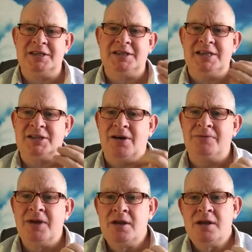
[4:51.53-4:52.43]
is easing
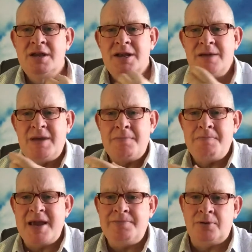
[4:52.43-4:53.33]
off, a little bit of
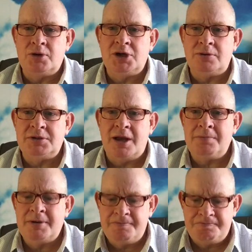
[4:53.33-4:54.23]
maple shows up.